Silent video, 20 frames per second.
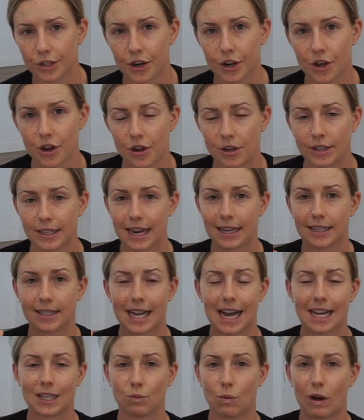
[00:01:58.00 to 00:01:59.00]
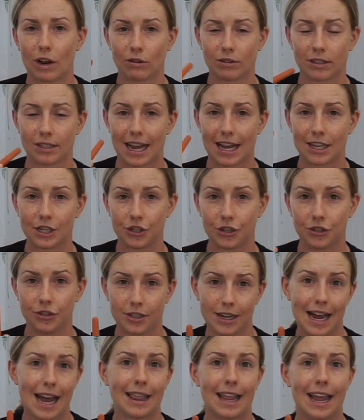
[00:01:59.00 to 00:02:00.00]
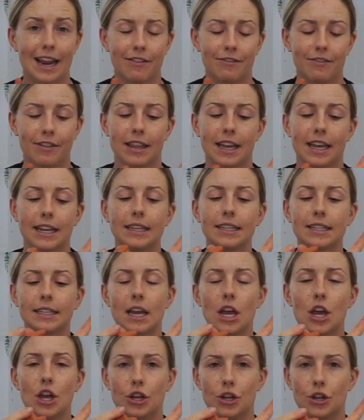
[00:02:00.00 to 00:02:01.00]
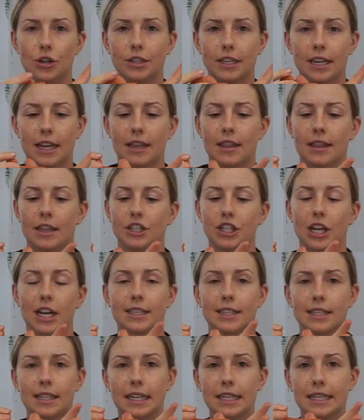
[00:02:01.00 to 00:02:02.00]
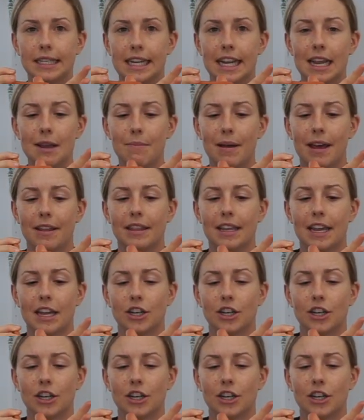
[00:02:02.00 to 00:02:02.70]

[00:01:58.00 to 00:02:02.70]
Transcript: use a size 1 or size 2 dilator for this, using just the tip at the